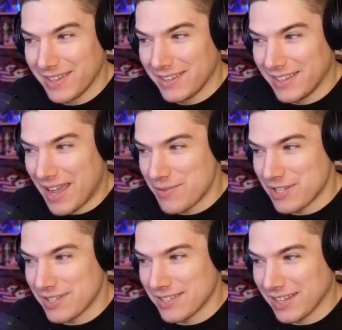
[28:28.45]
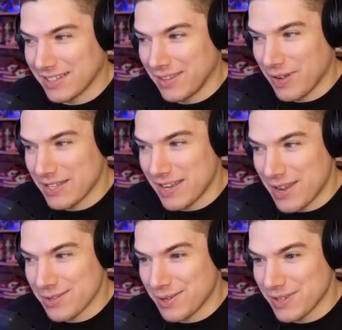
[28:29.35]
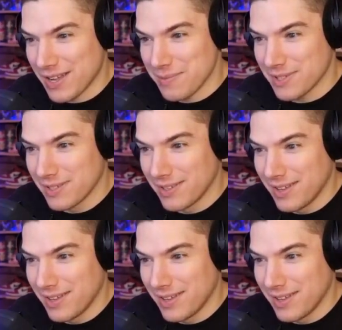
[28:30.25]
The game just doesn't like to give out Xeno sometimes.